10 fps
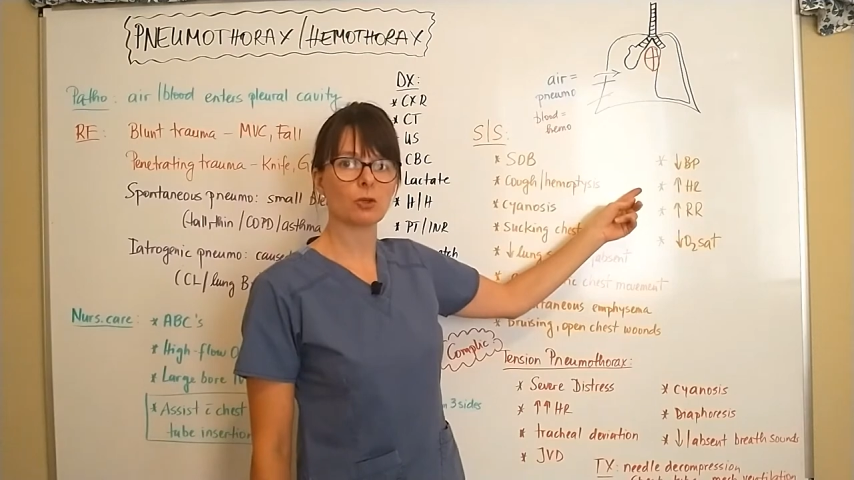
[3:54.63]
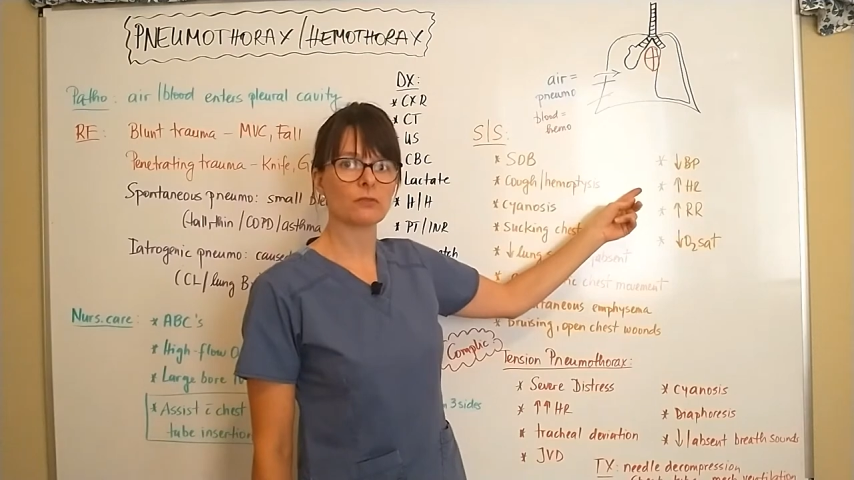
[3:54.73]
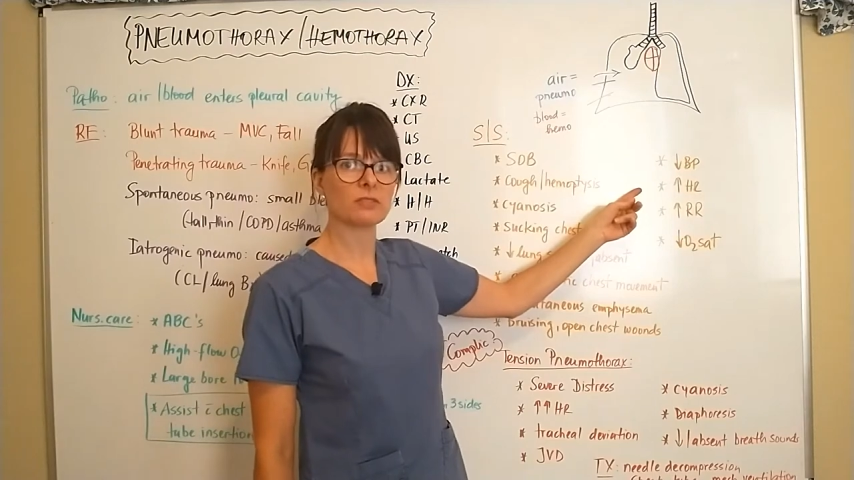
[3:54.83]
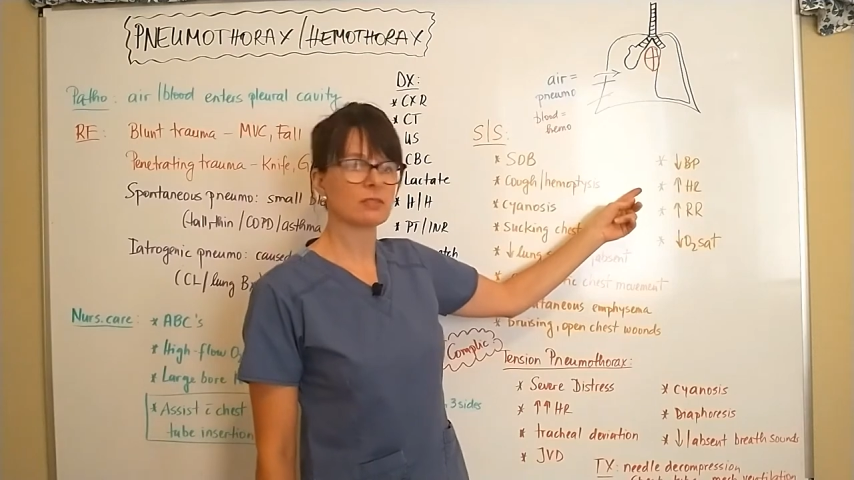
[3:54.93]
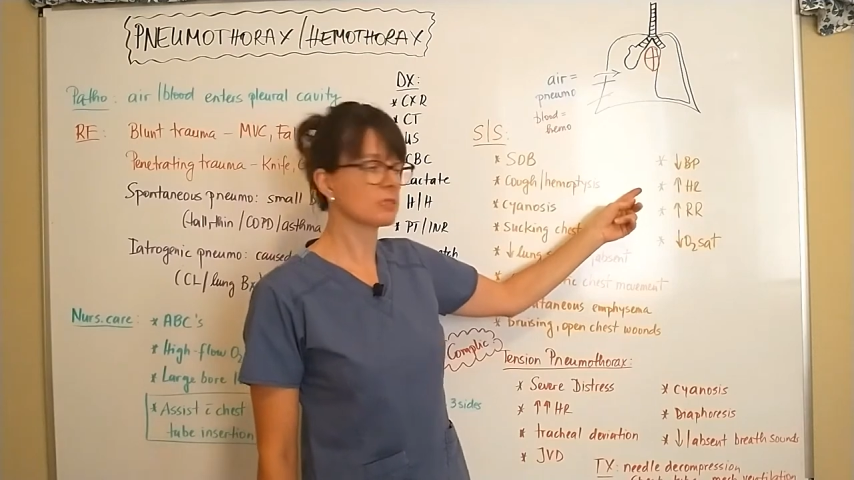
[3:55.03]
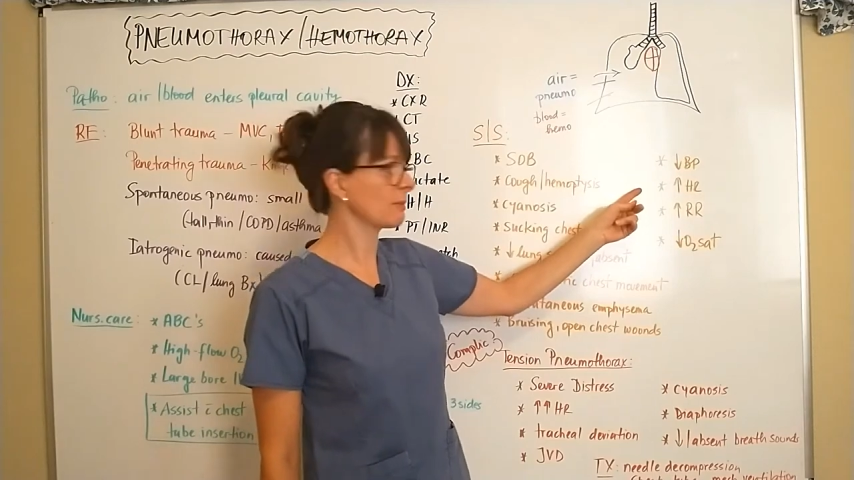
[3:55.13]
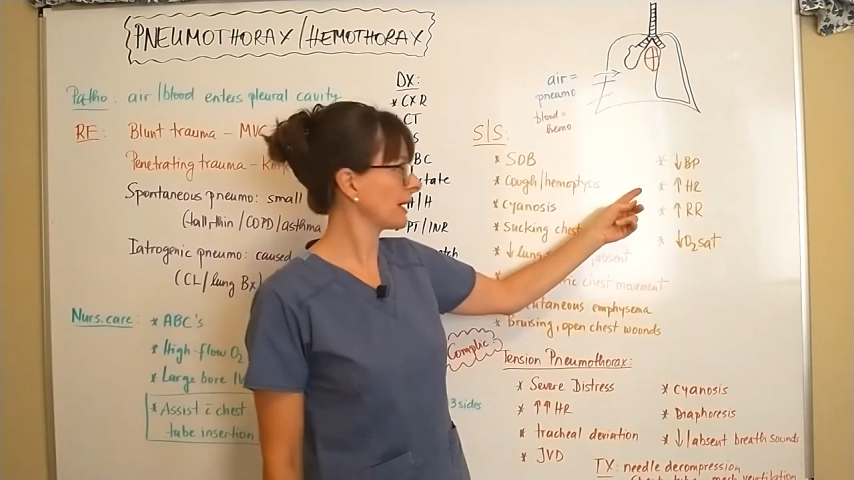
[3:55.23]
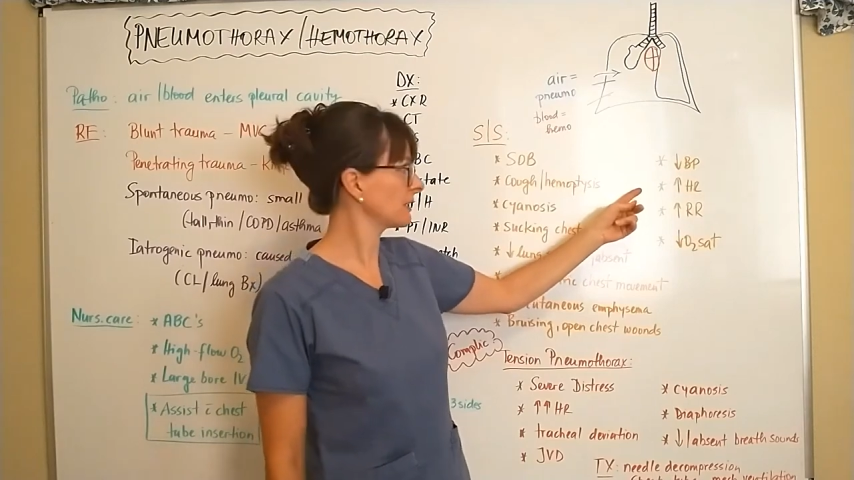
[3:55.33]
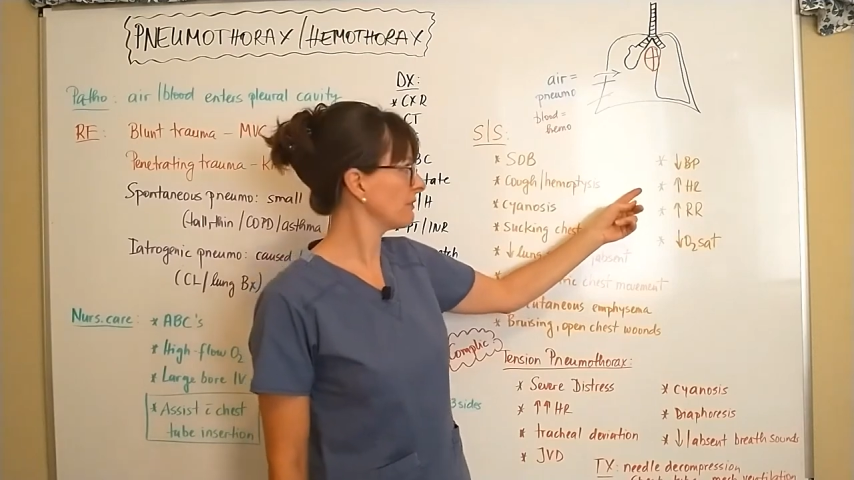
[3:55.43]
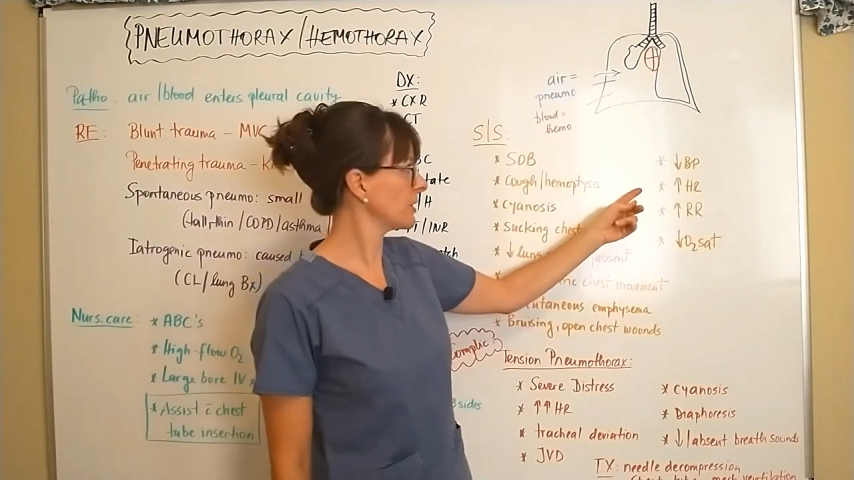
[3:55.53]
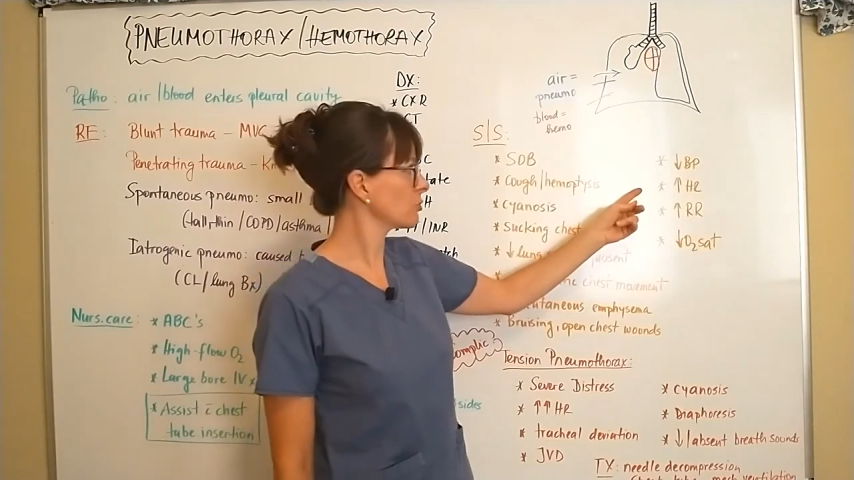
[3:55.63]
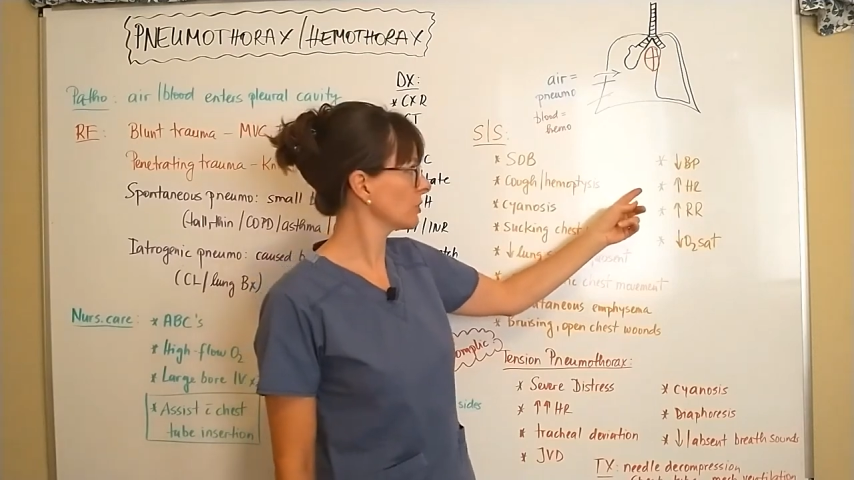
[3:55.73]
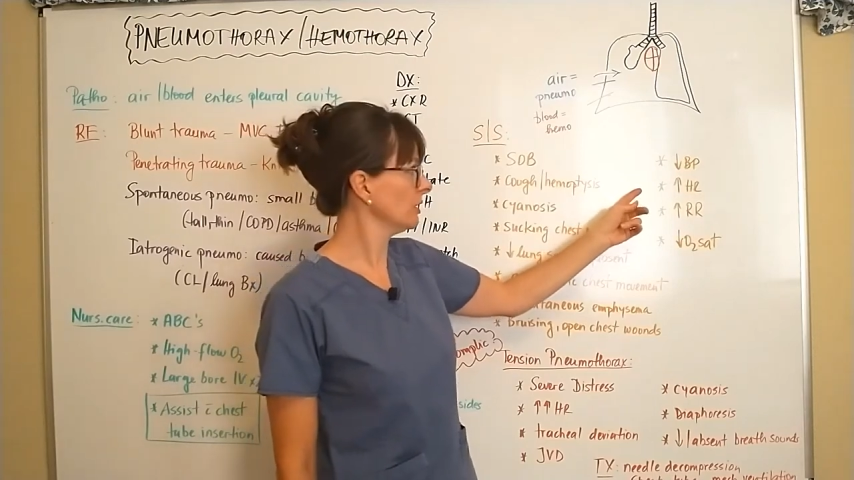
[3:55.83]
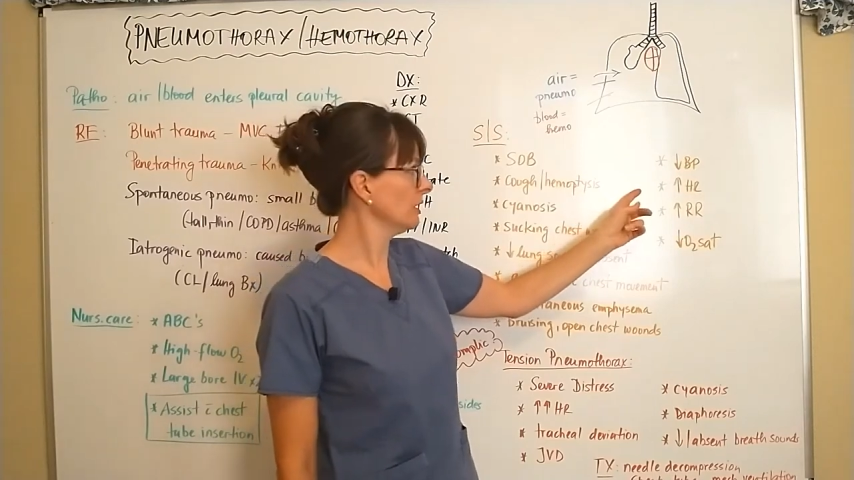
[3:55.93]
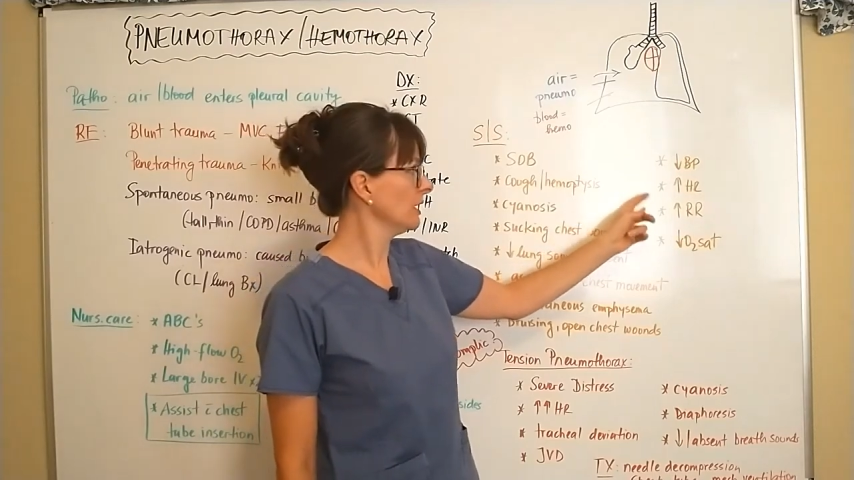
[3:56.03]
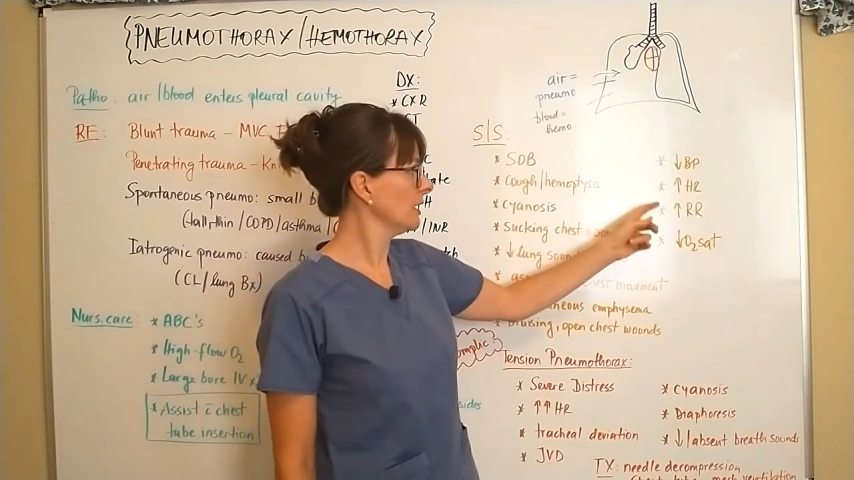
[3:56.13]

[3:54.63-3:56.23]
nervous system activation.